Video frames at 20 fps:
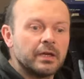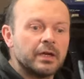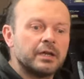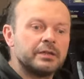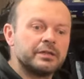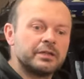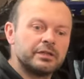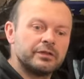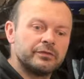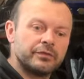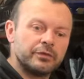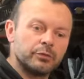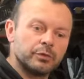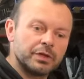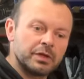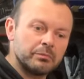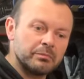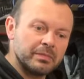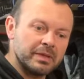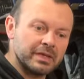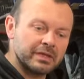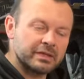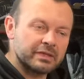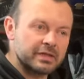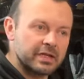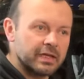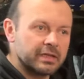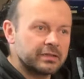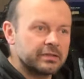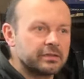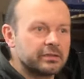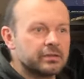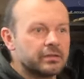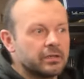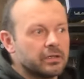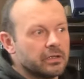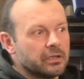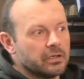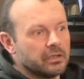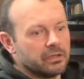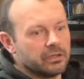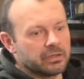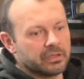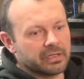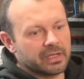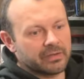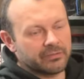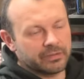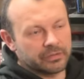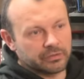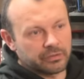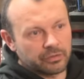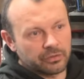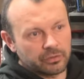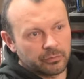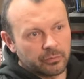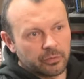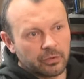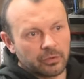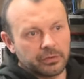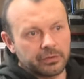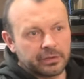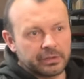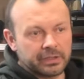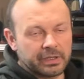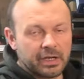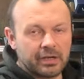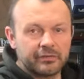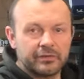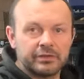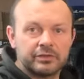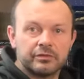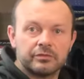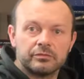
and then if you want to mix it you can have a turbo you can have it